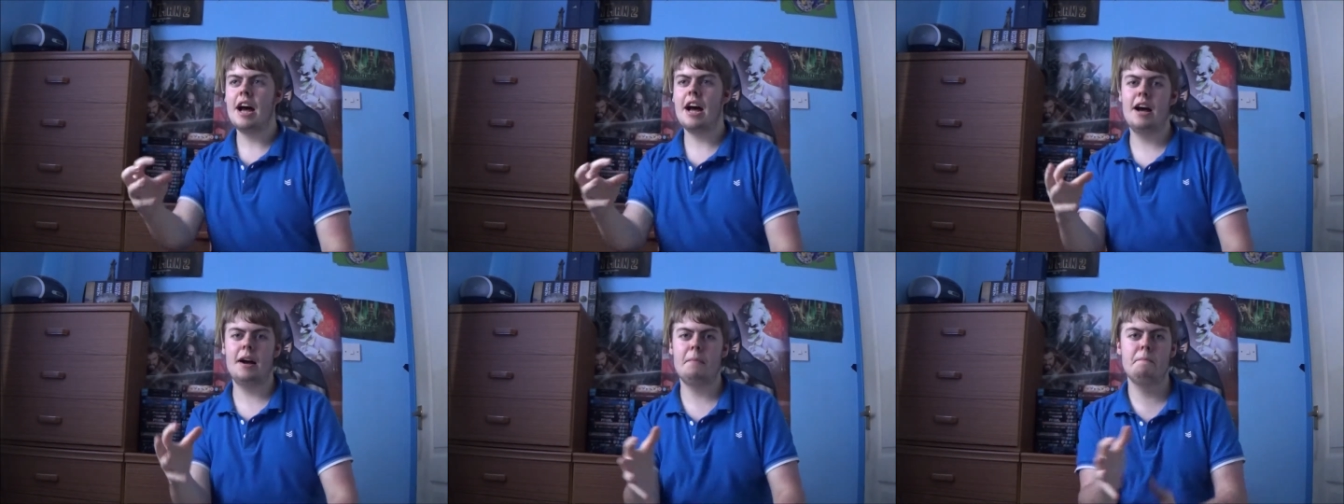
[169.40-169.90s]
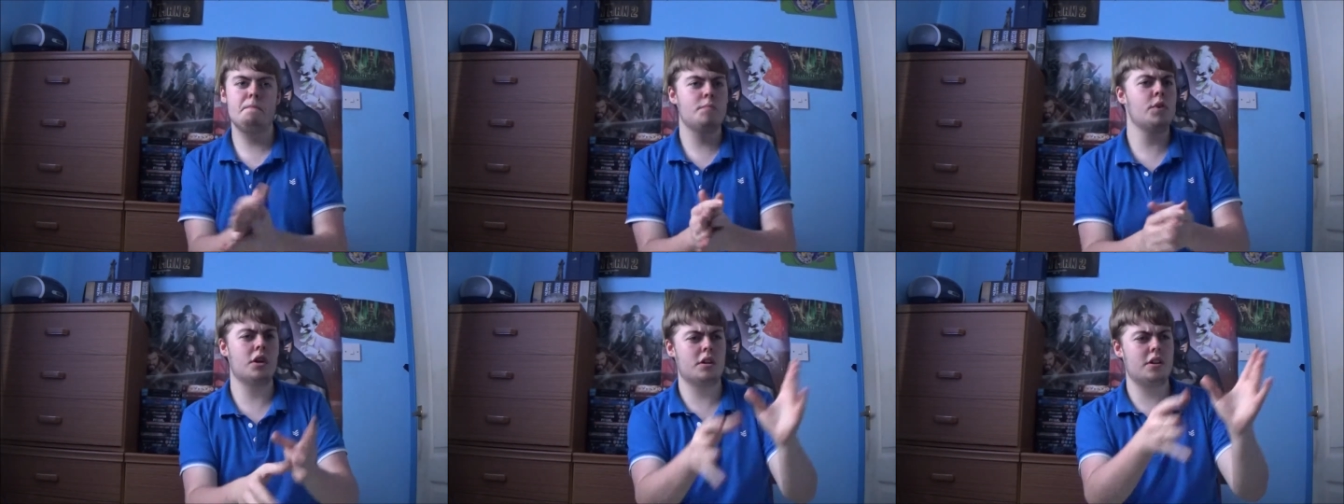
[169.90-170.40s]
Um,
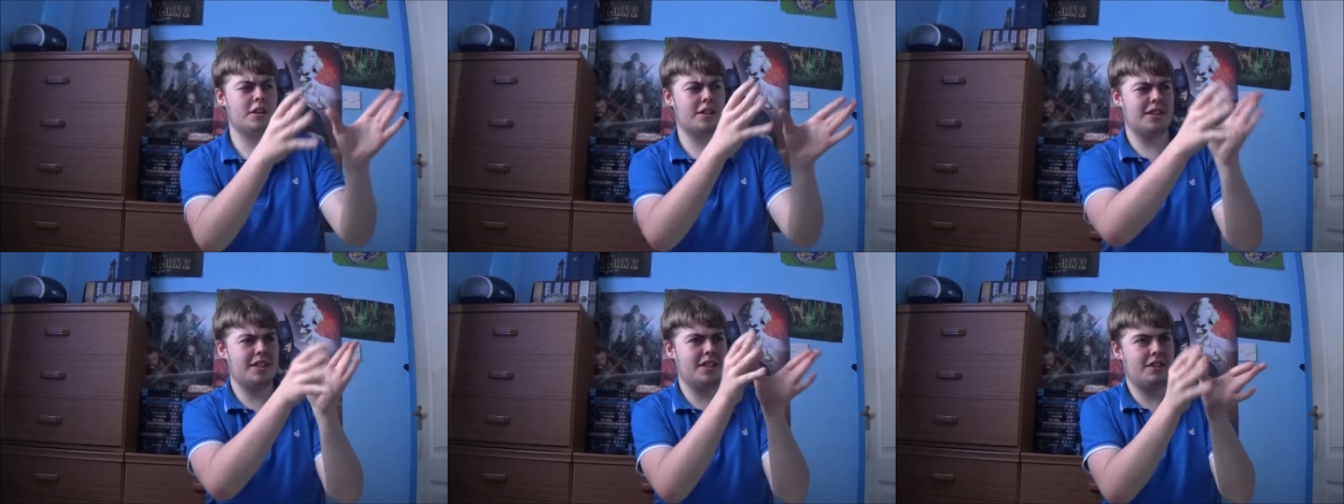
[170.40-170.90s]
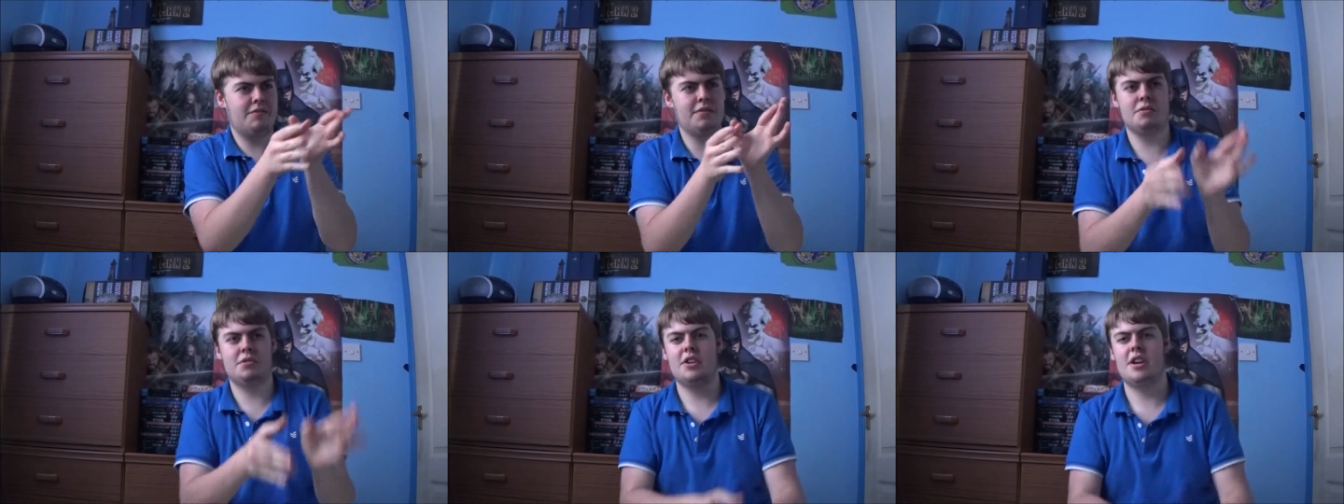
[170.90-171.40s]
no, uh, they need to
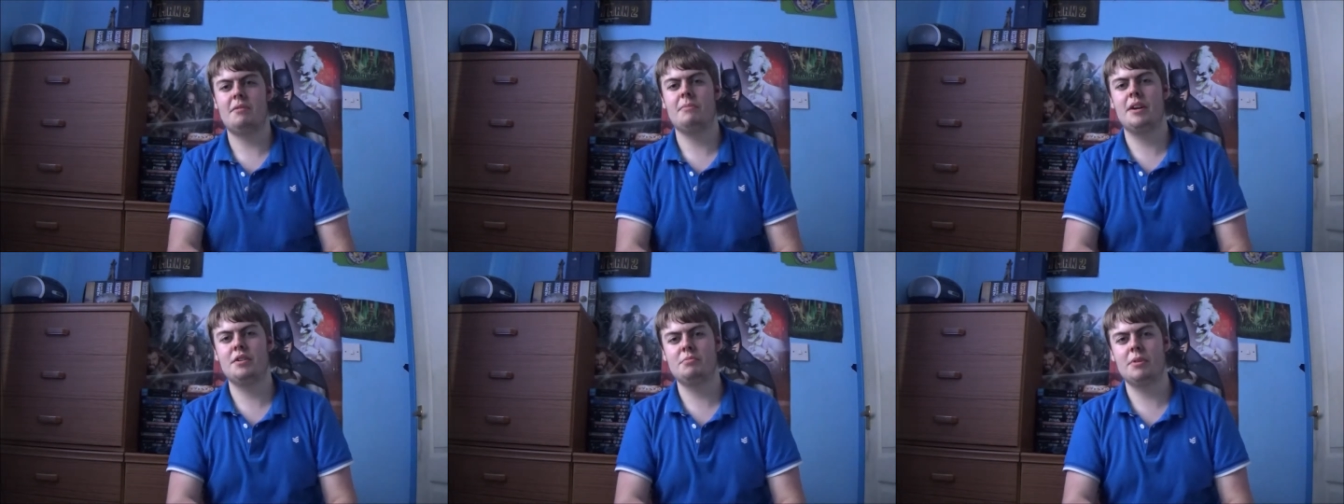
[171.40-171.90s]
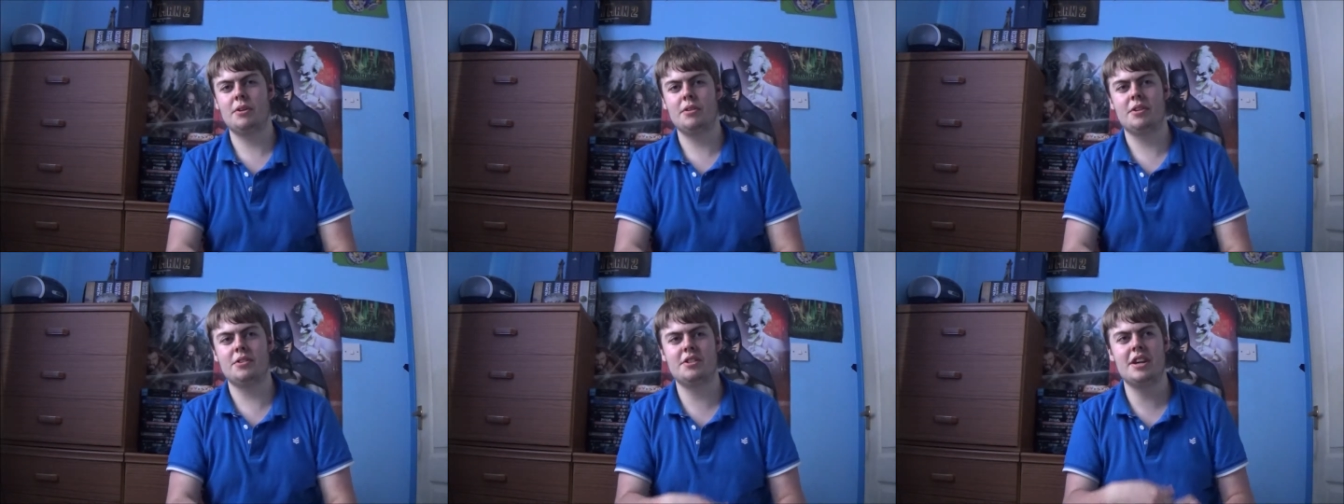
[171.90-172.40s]
focus on Iron Man as
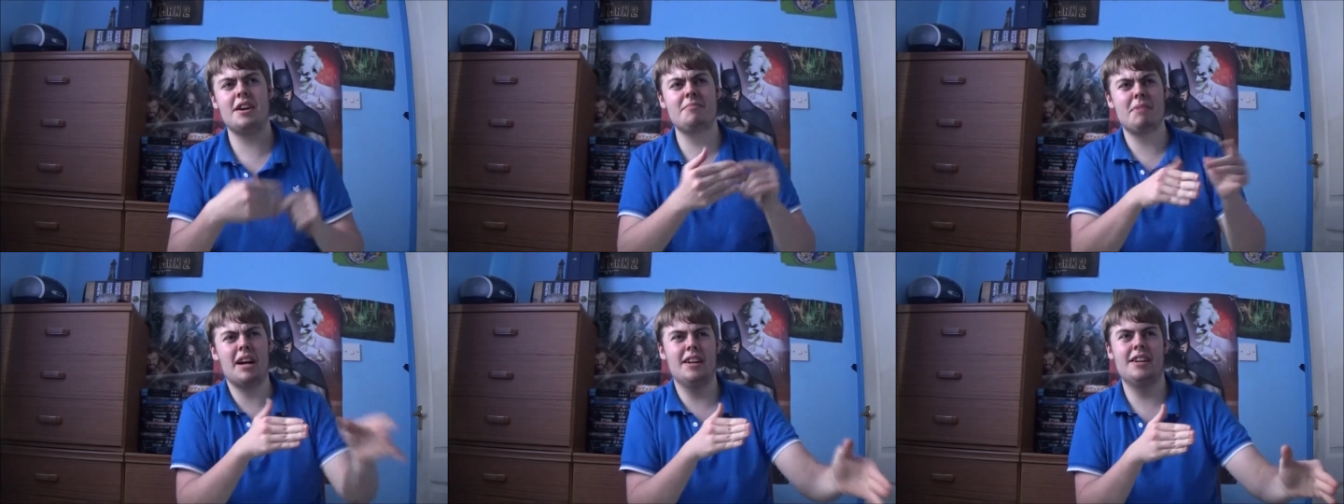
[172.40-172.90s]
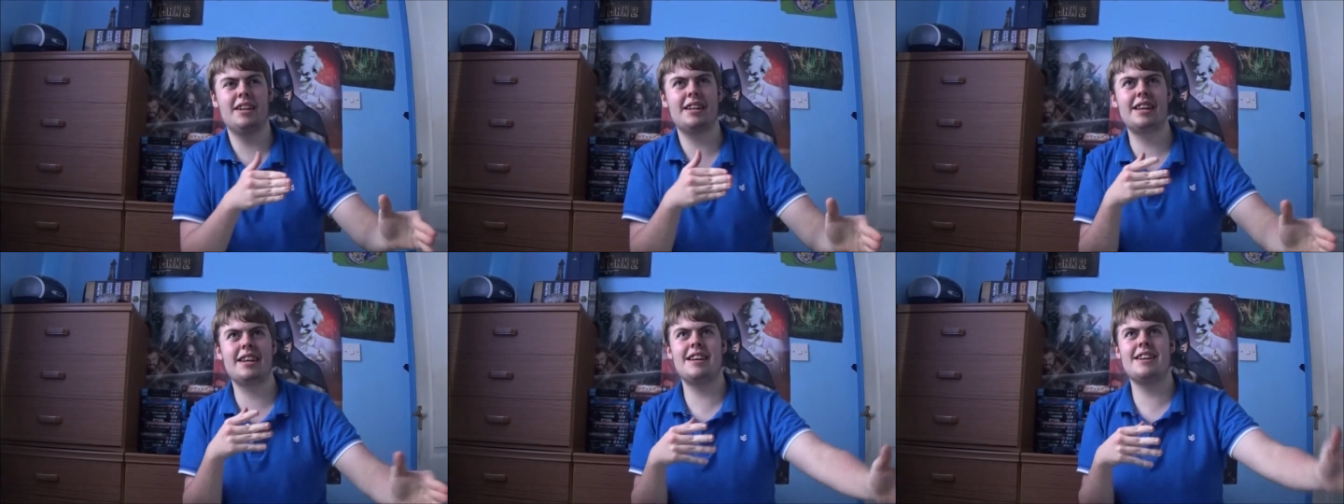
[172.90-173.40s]
well because Iron Man
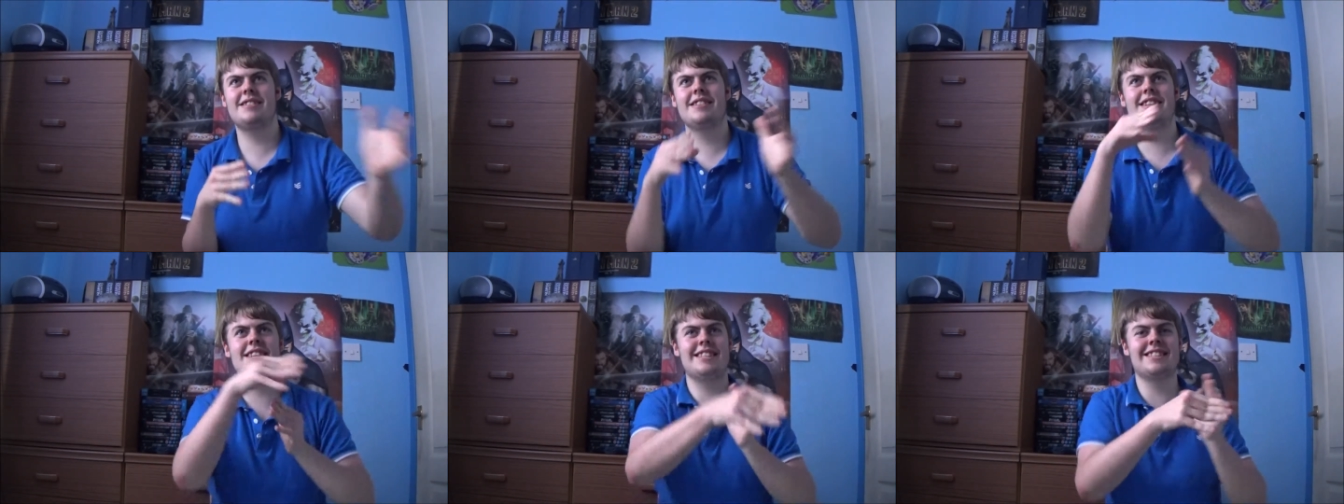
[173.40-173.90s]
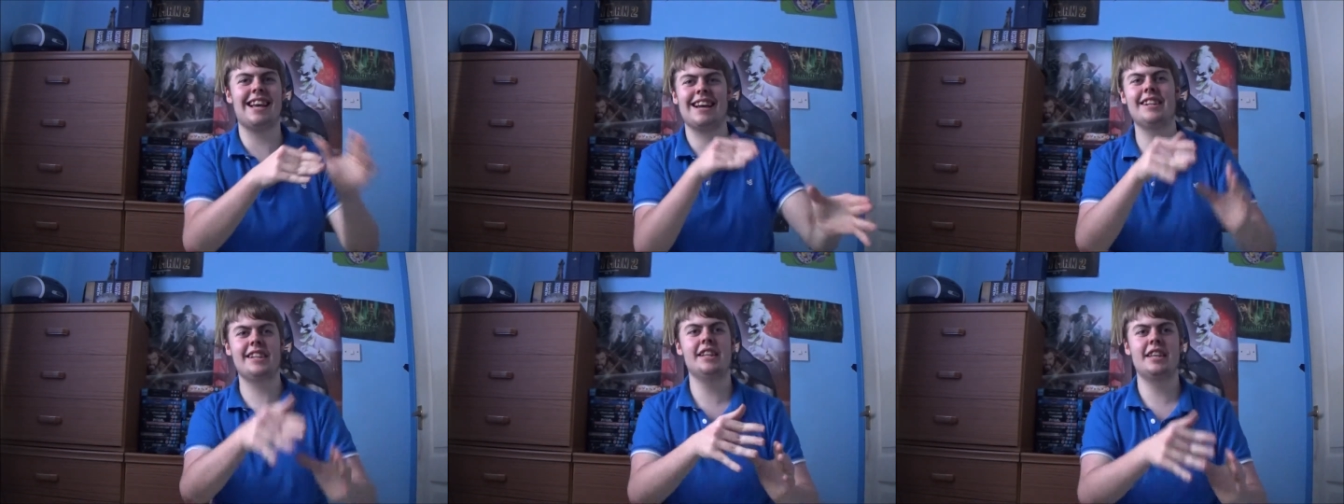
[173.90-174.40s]
isn't
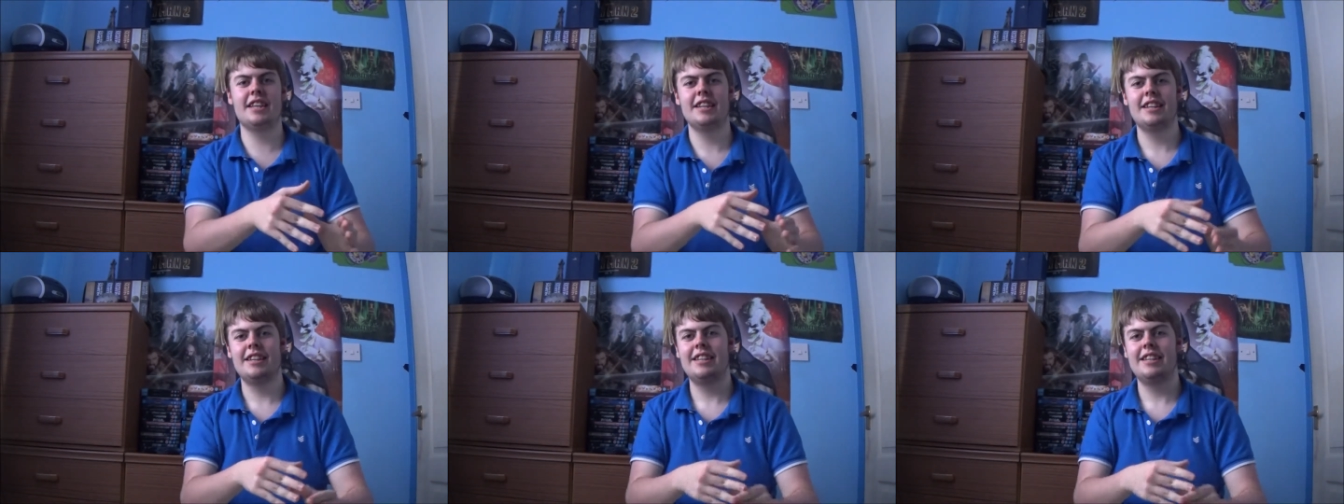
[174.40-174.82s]
exactly